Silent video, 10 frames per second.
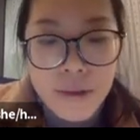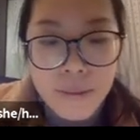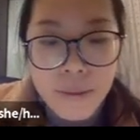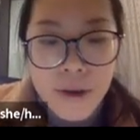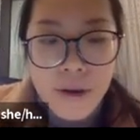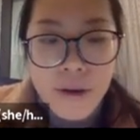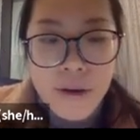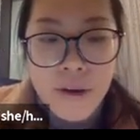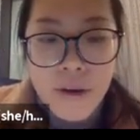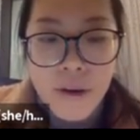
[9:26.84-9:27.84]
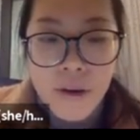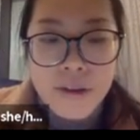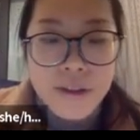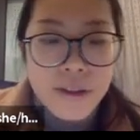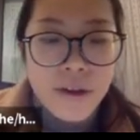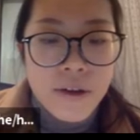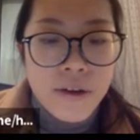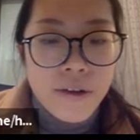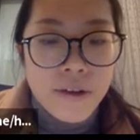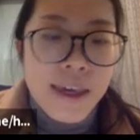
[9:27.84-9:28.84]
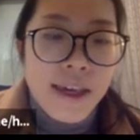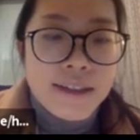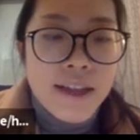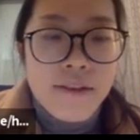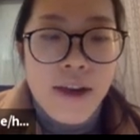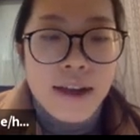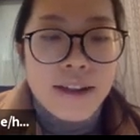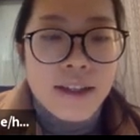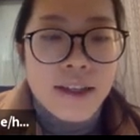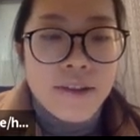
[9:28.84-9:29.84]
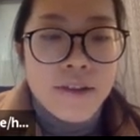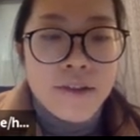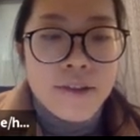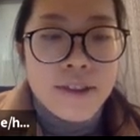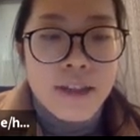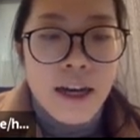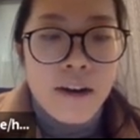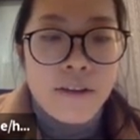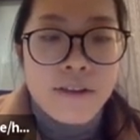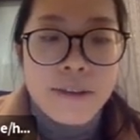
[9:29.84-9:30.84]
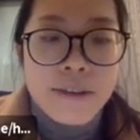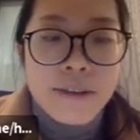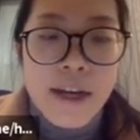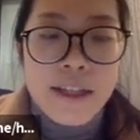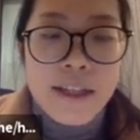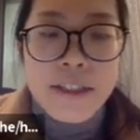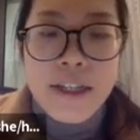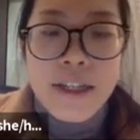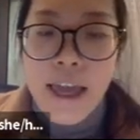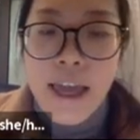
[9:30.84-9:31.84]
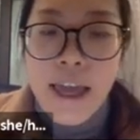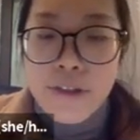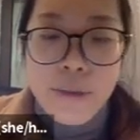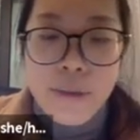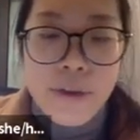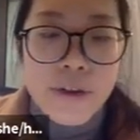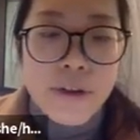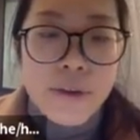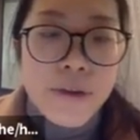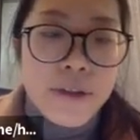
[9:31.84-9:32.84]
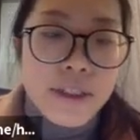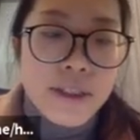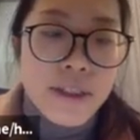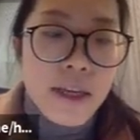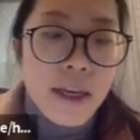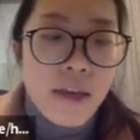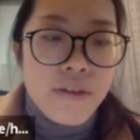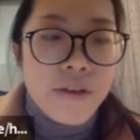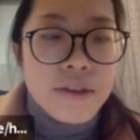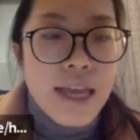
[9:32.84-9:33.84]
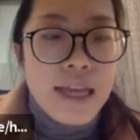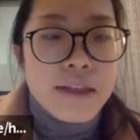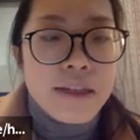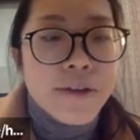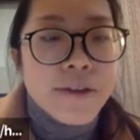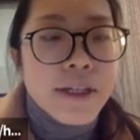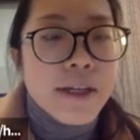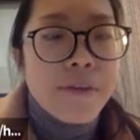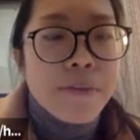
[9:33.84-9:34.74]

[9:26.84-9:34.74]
but also you can directly use Spider and Jupyter notebooks if you use Anaconda.